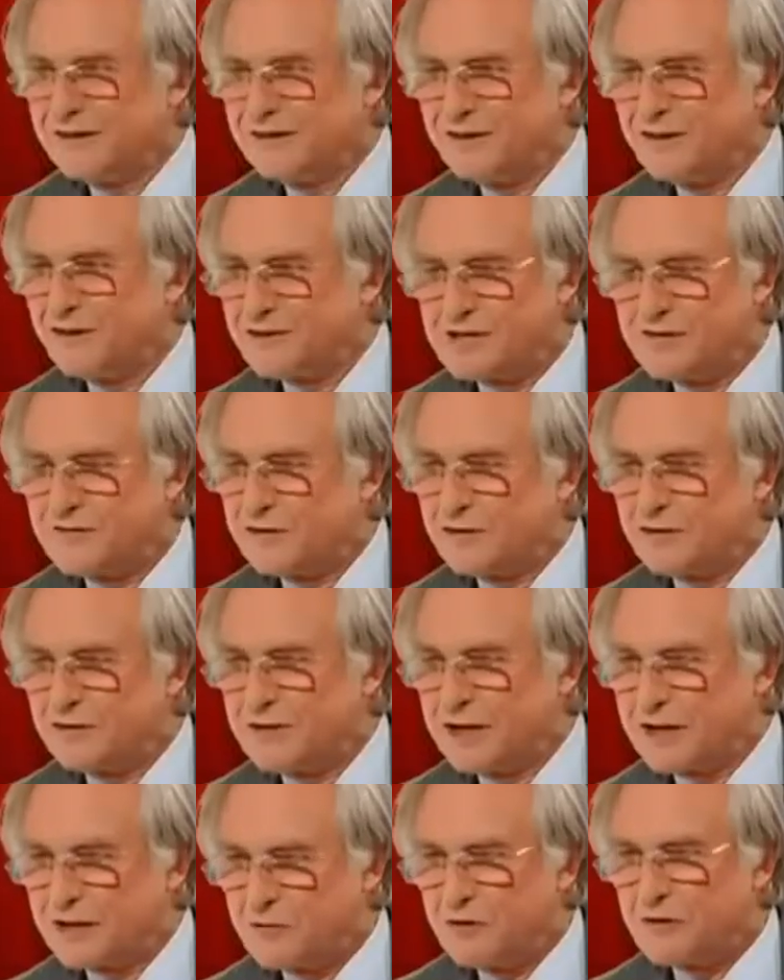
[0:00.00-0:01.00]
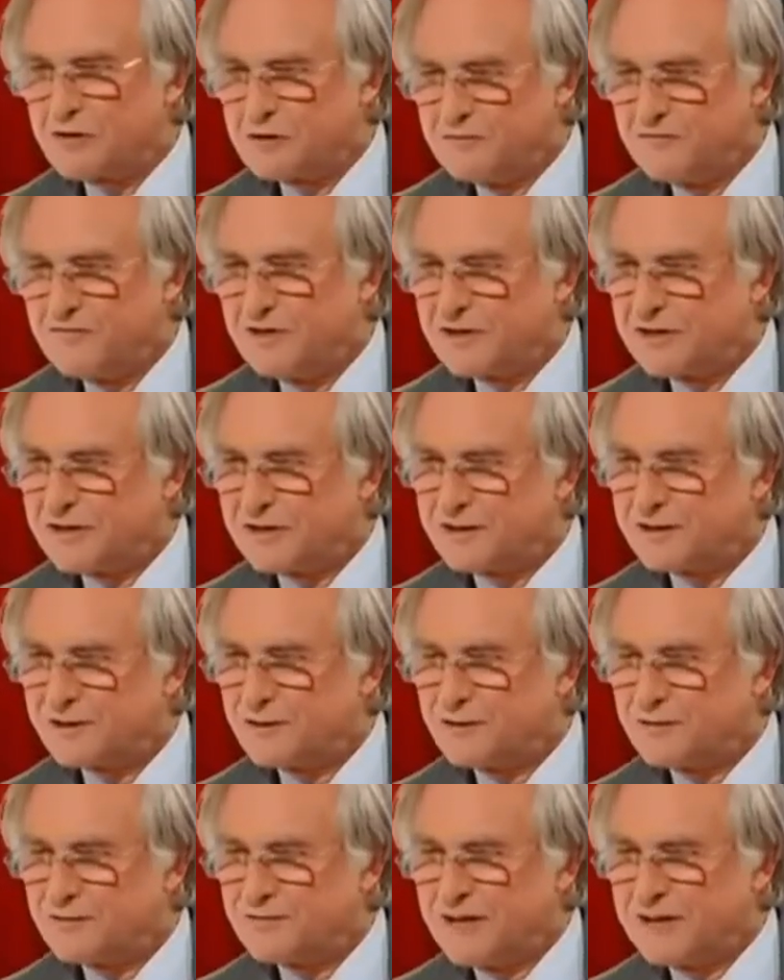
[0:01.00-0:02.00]
not difficult like quantum
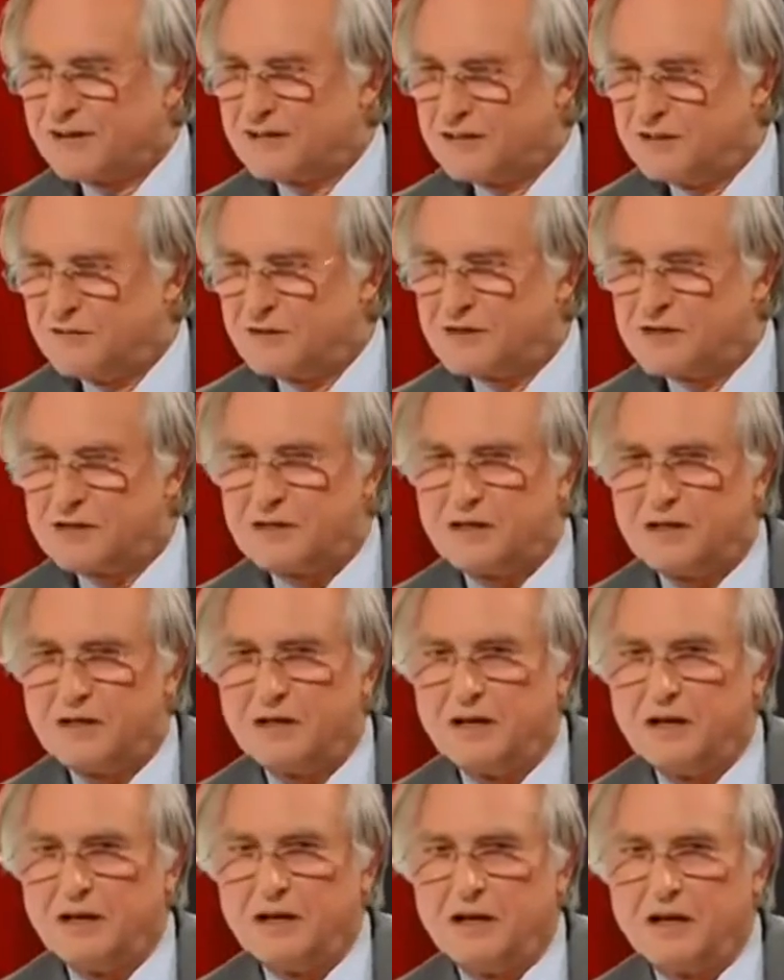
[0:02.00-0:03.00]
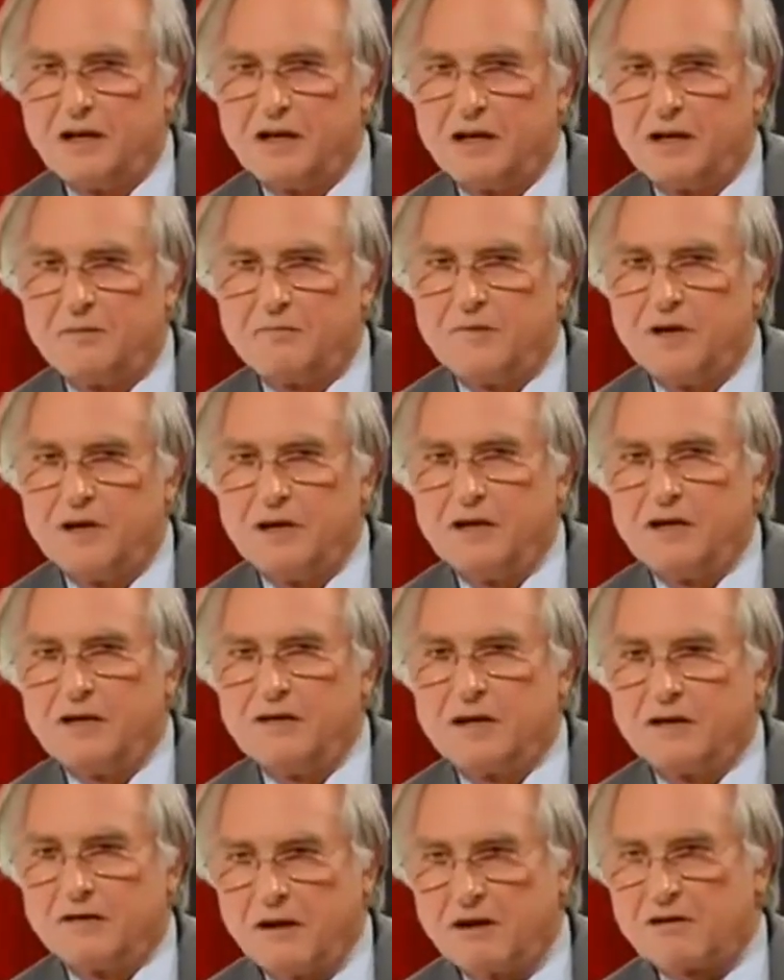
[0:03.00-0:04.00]
physics right. or relativity. Um,
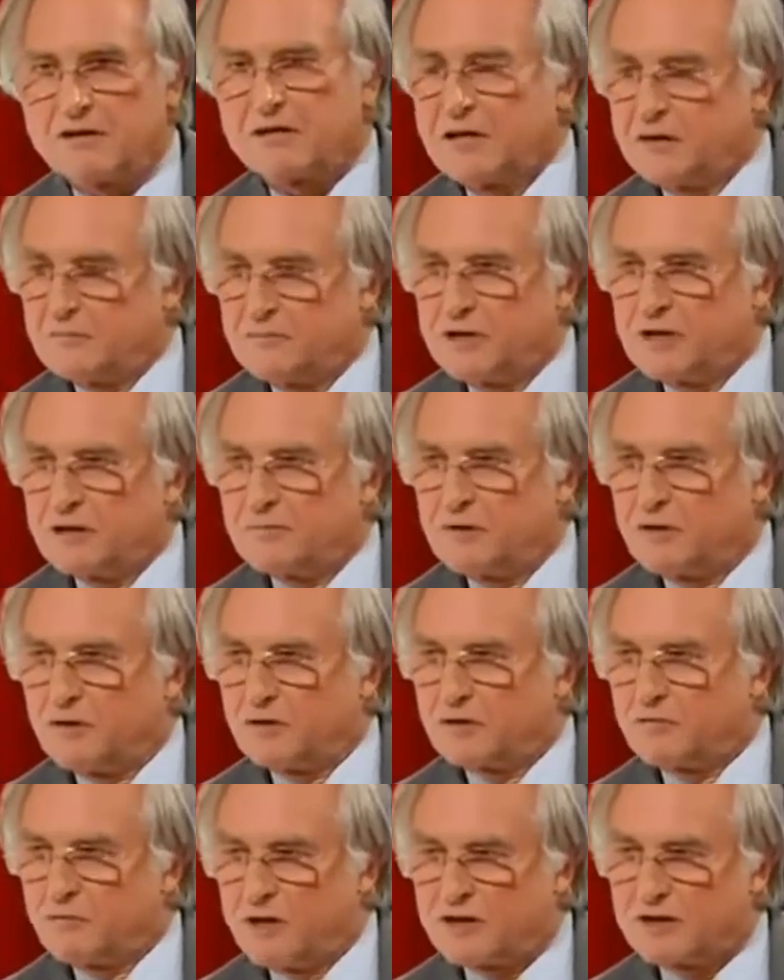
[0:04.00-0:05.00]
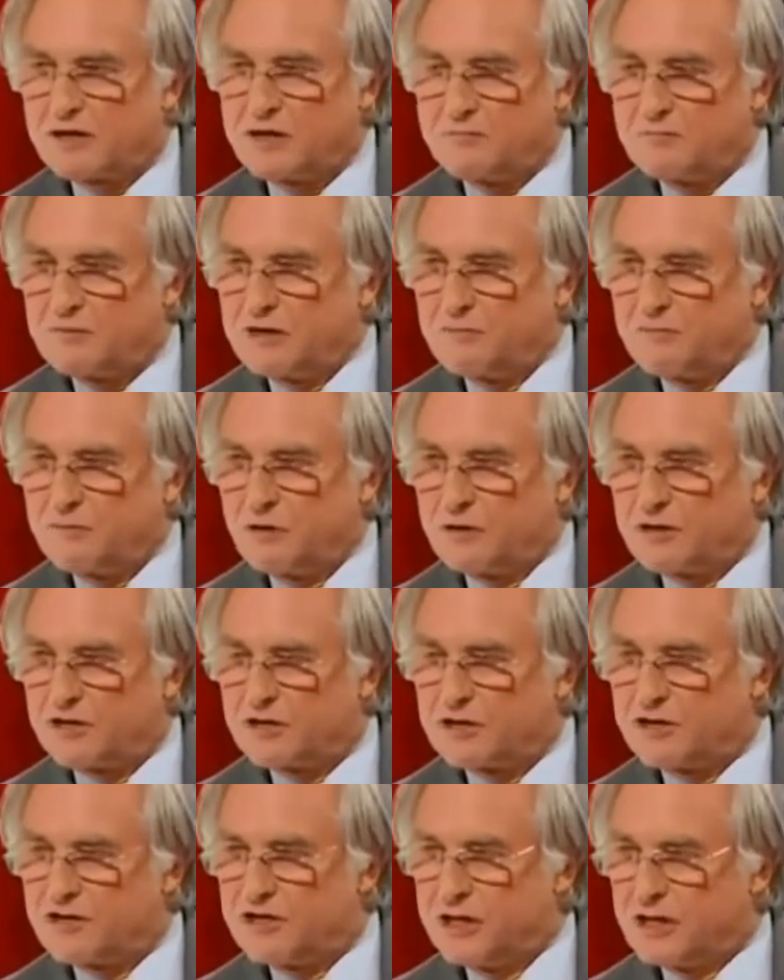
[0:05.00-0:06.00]
there are stumbling blocks. One stumbling block
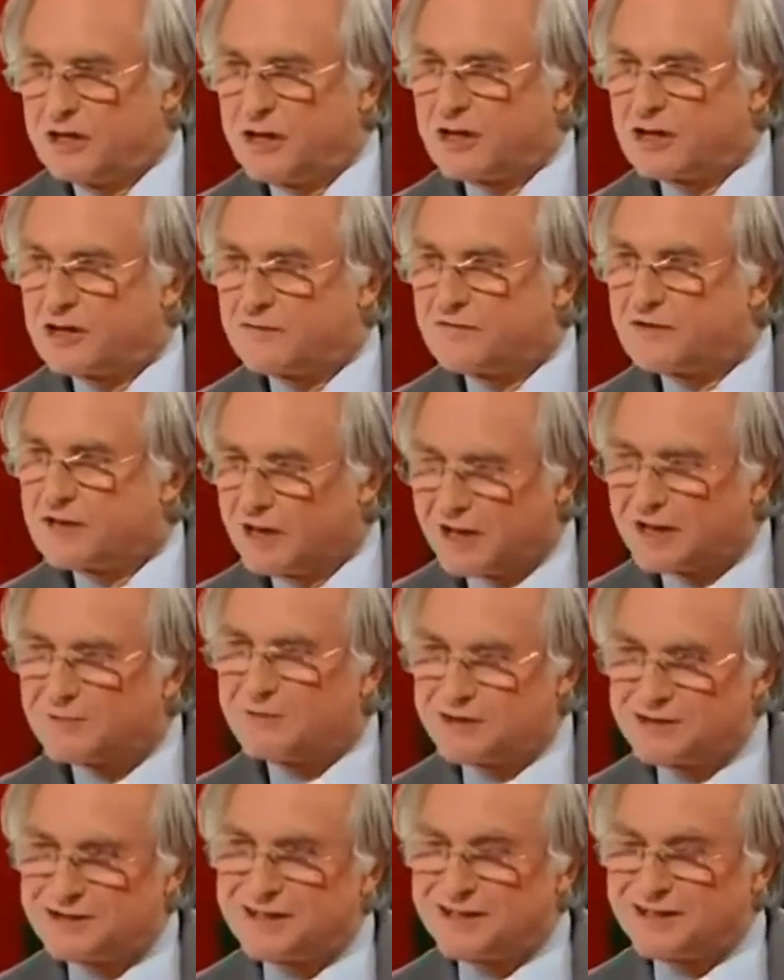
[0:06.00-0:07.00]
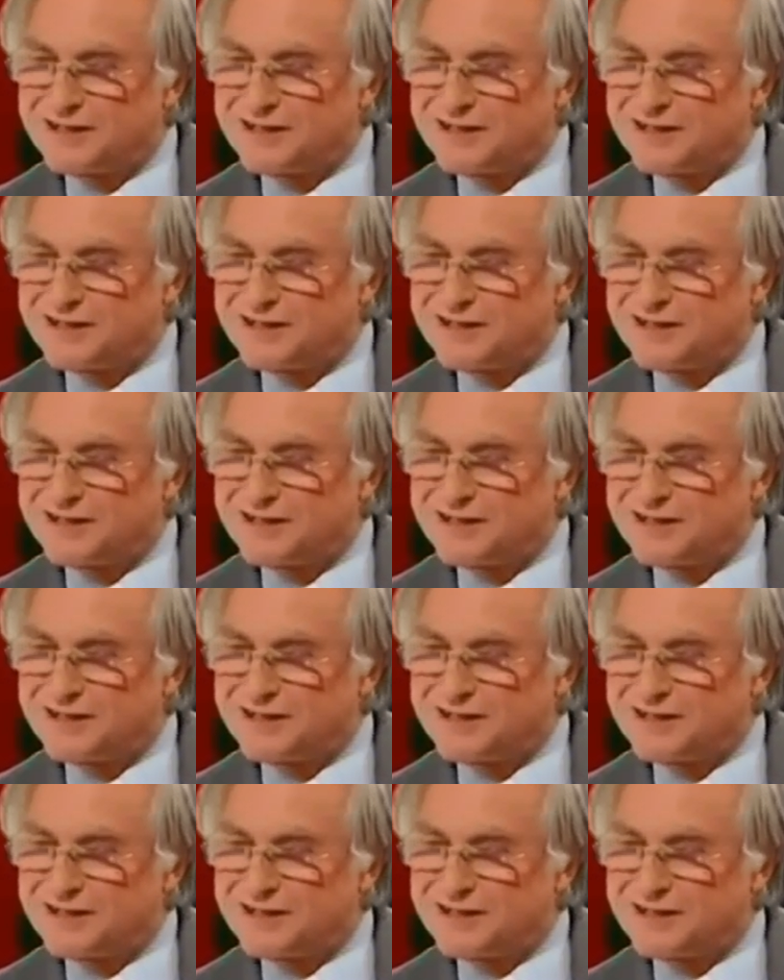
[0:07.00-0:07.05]
is the sheer length of time it